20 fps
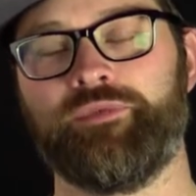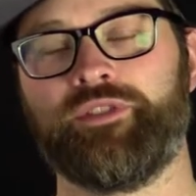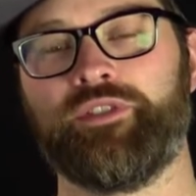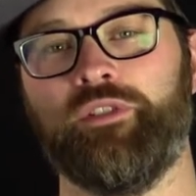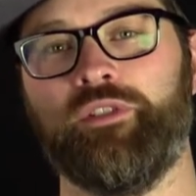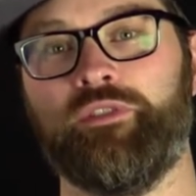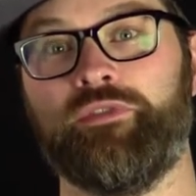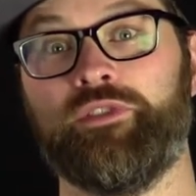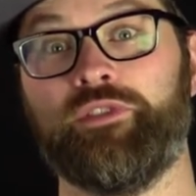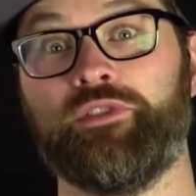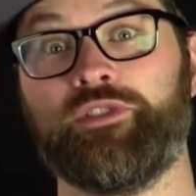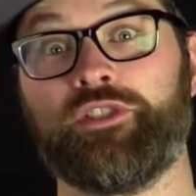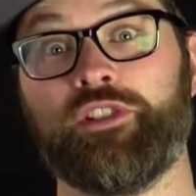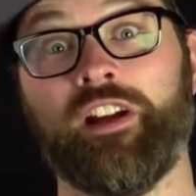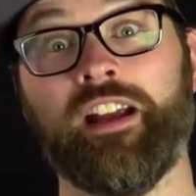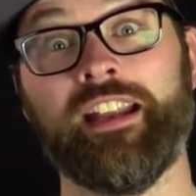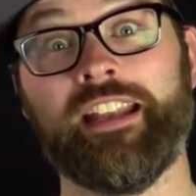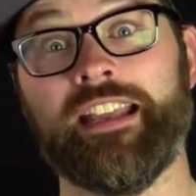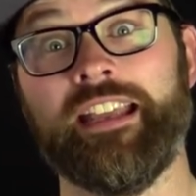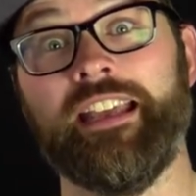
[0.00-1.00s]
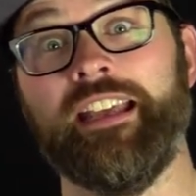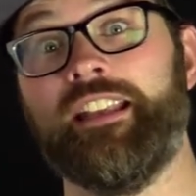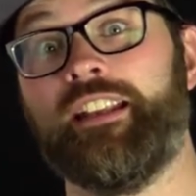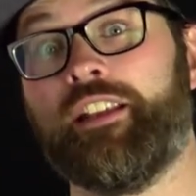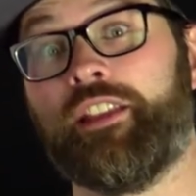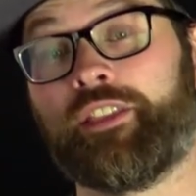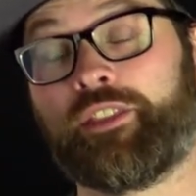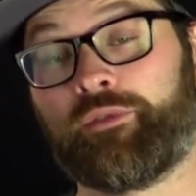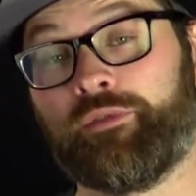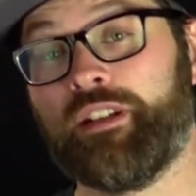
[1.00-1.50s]
so if you're trying to
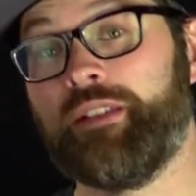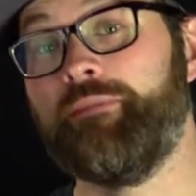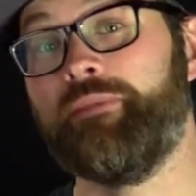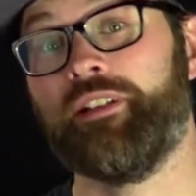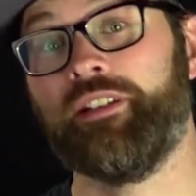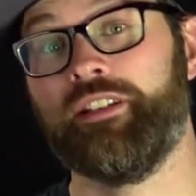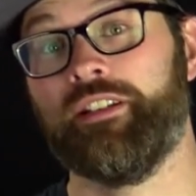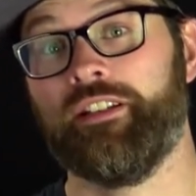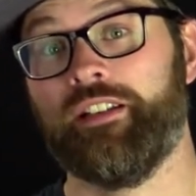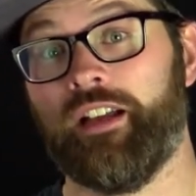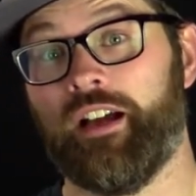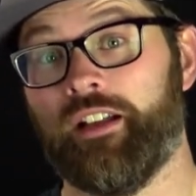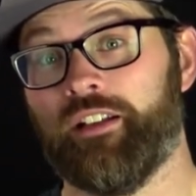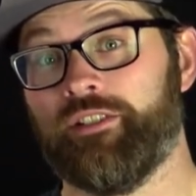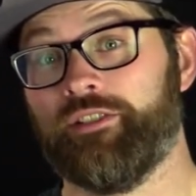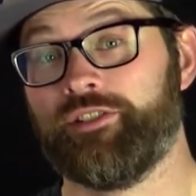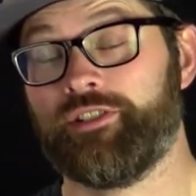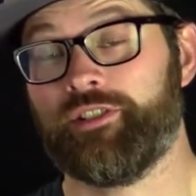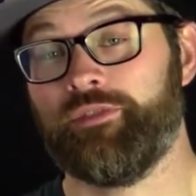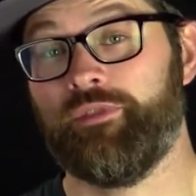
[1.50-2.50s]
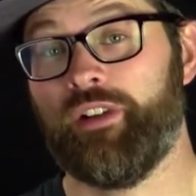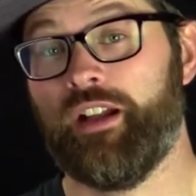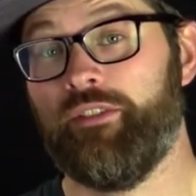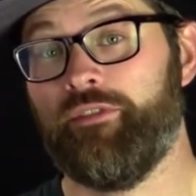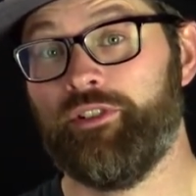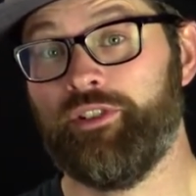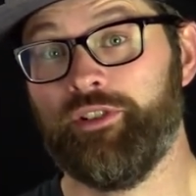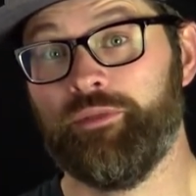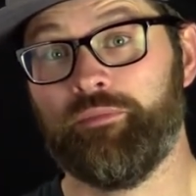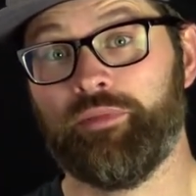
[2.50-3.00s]
hit $3 million in
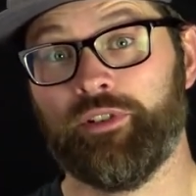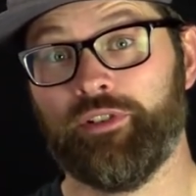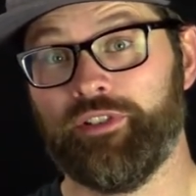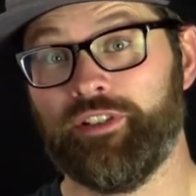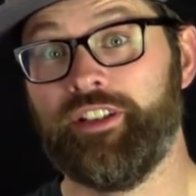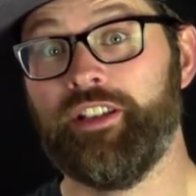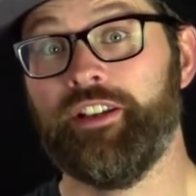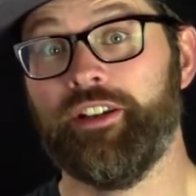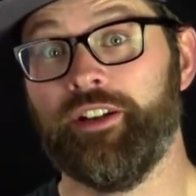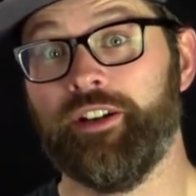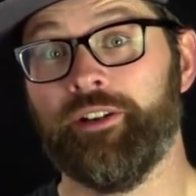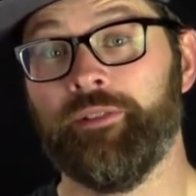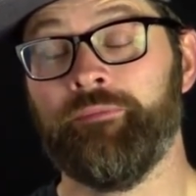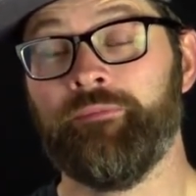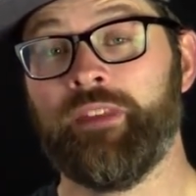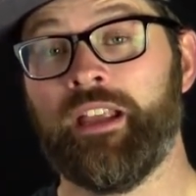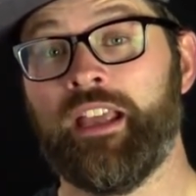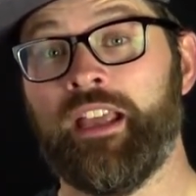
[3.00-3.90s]
revenue per year